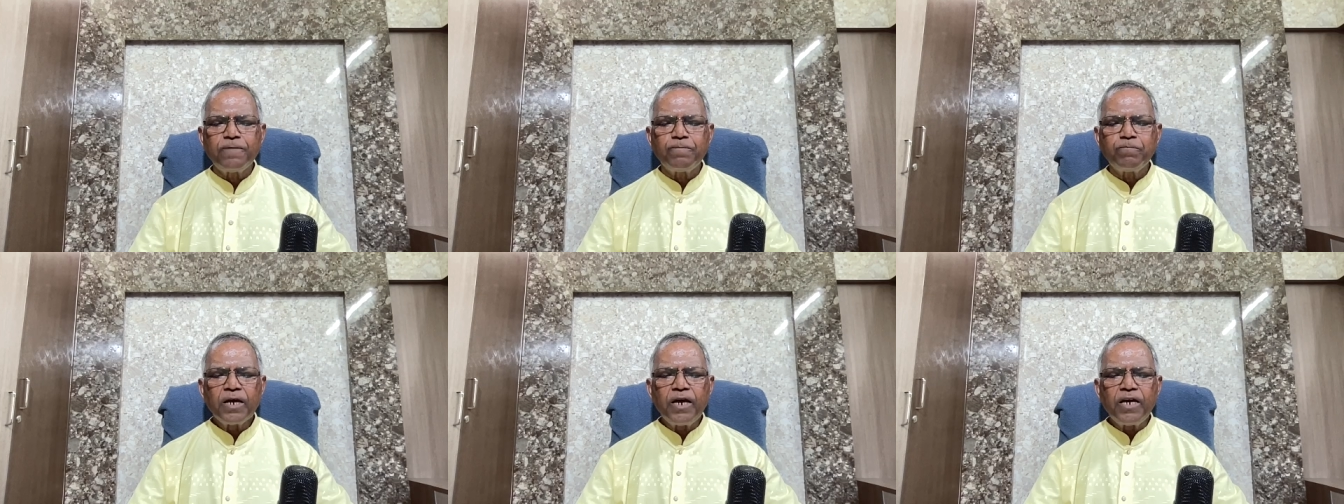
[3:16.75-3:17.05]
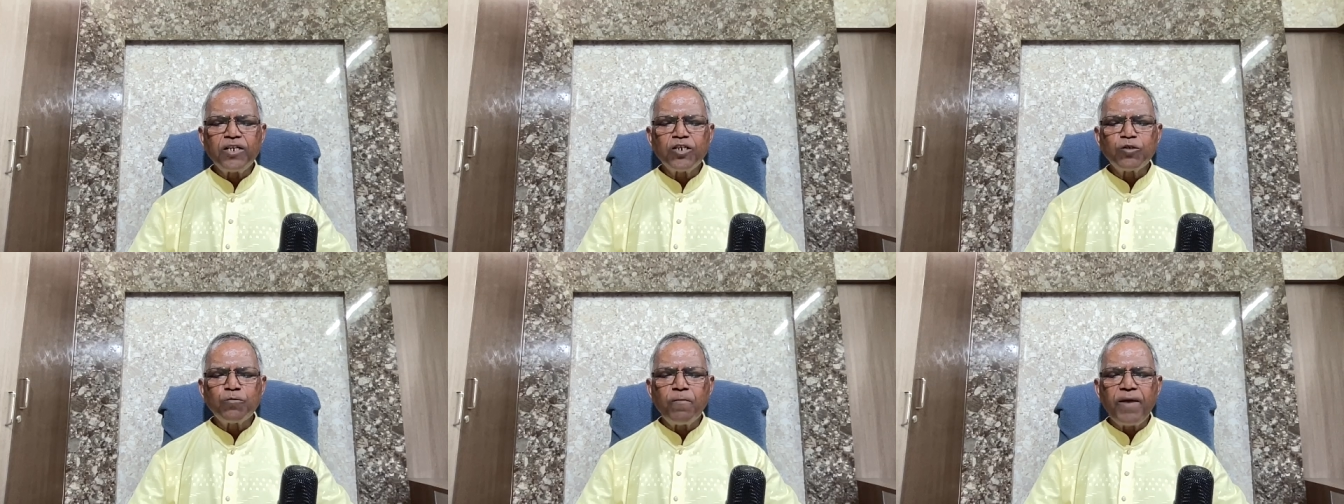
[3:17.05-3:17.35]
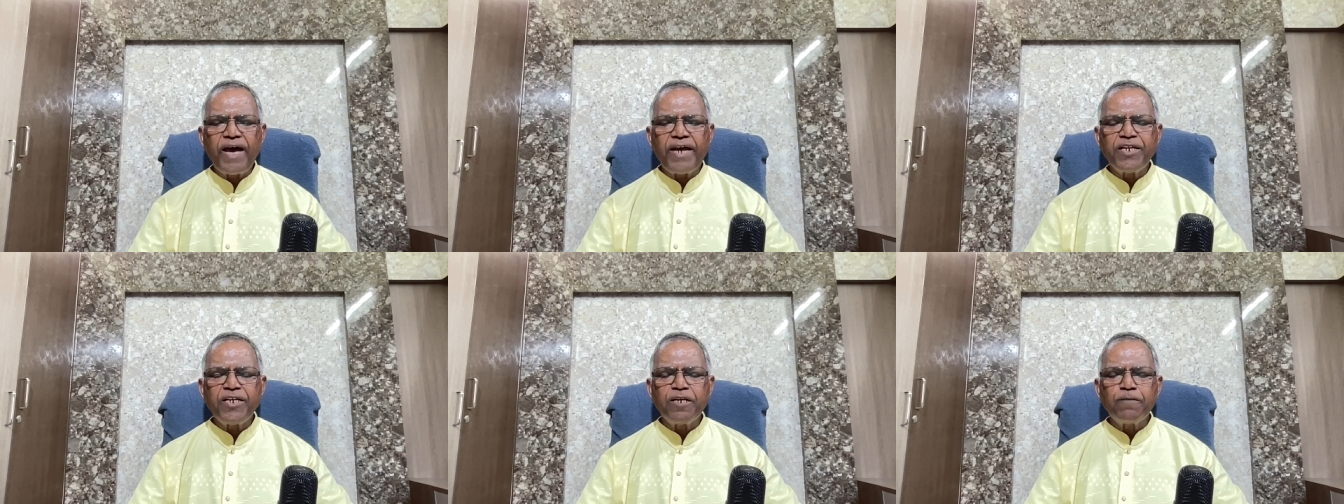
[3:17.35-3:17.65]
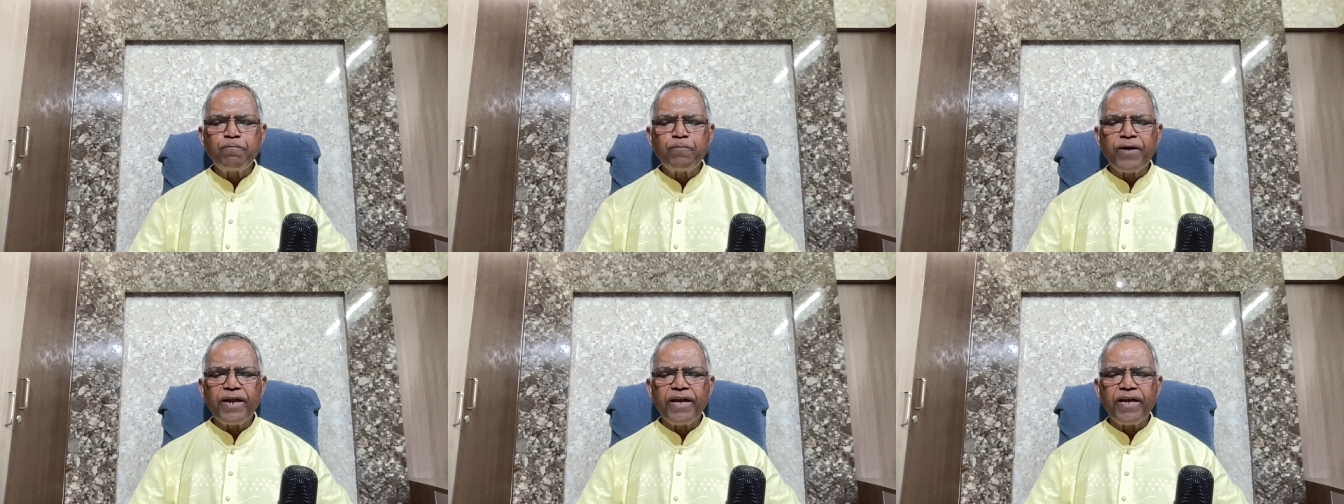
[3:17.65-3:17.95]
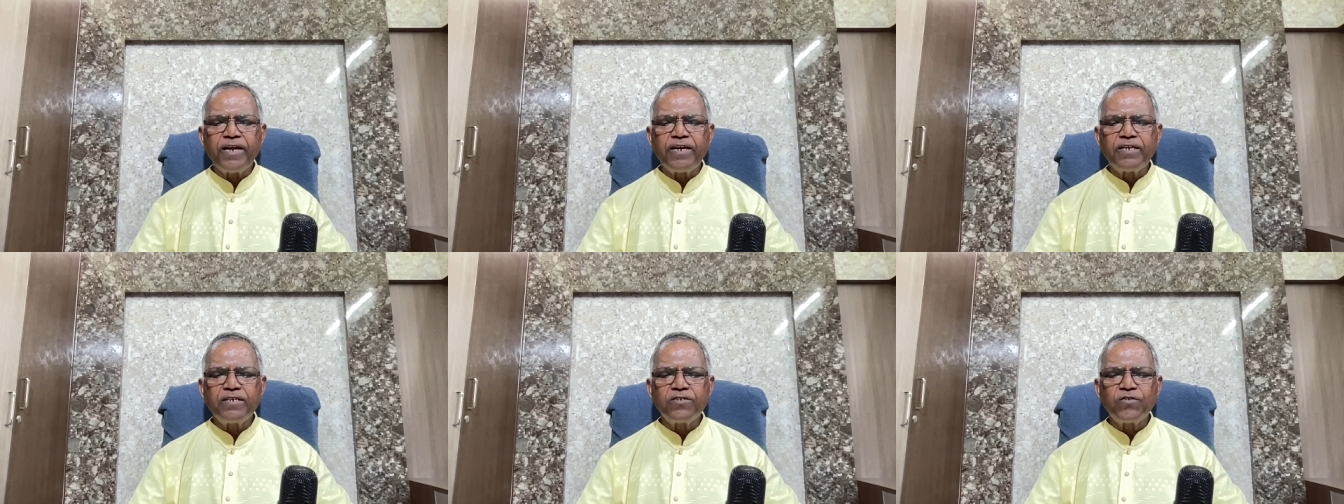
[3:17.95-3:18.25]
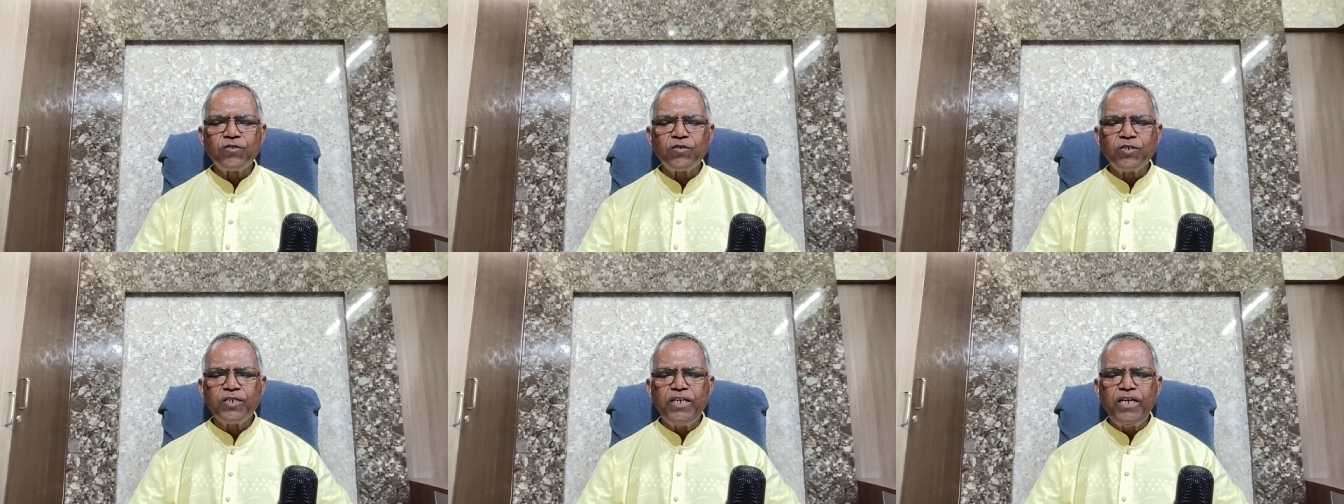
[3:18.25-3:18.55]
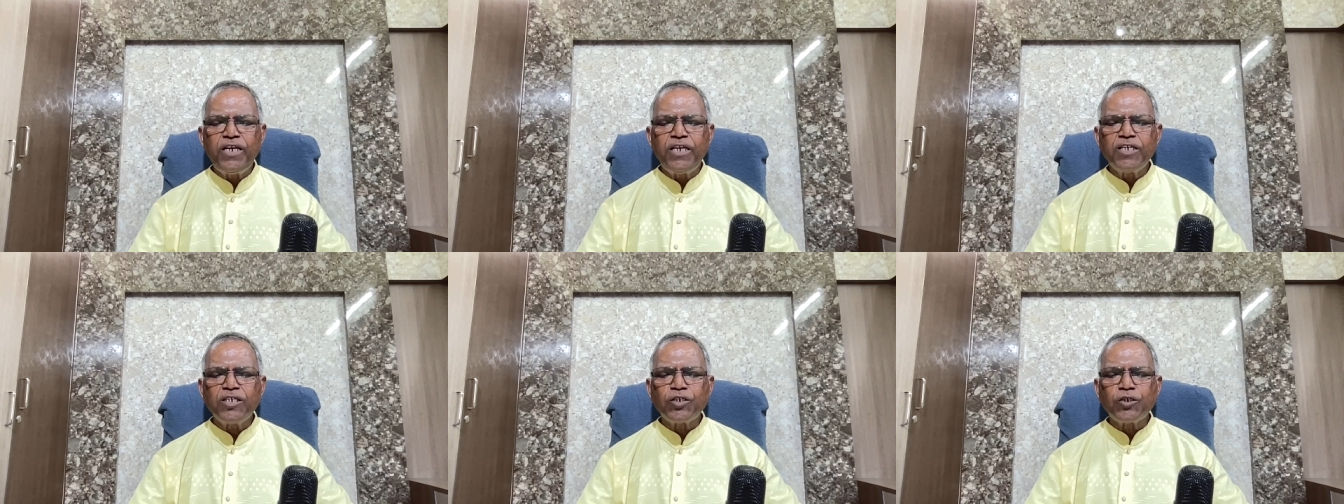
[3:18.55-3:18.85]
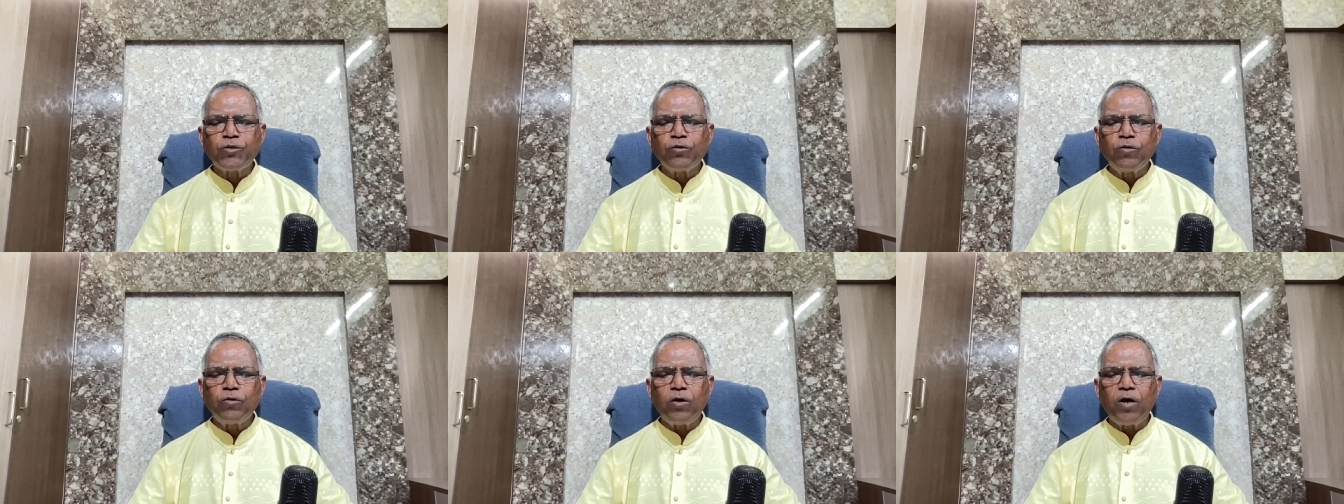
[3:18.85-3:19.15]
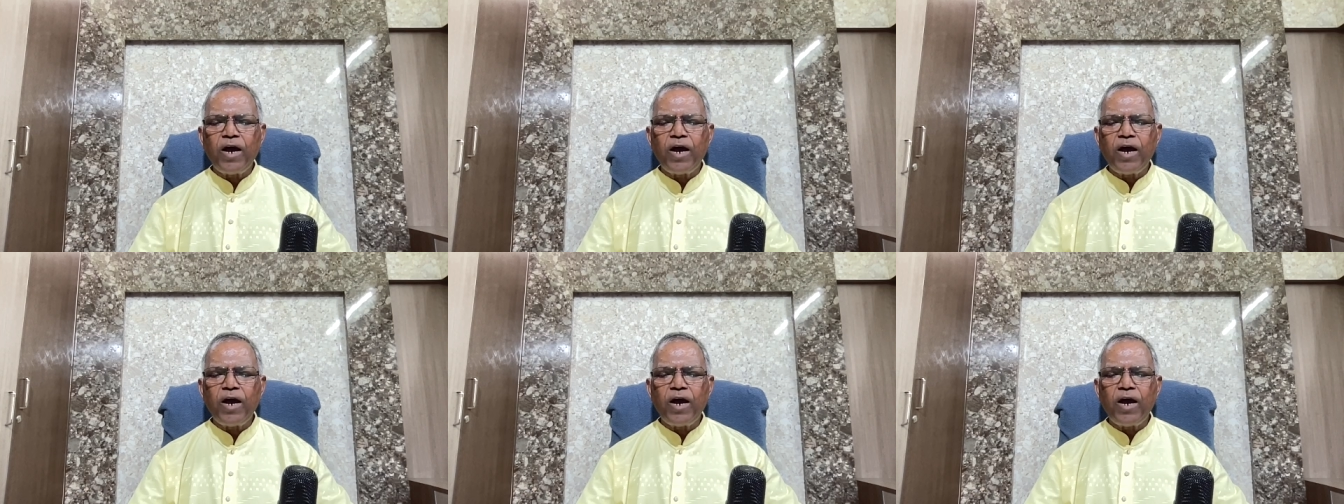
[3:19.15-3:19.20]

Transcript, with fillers: Charismatic prayer seeks to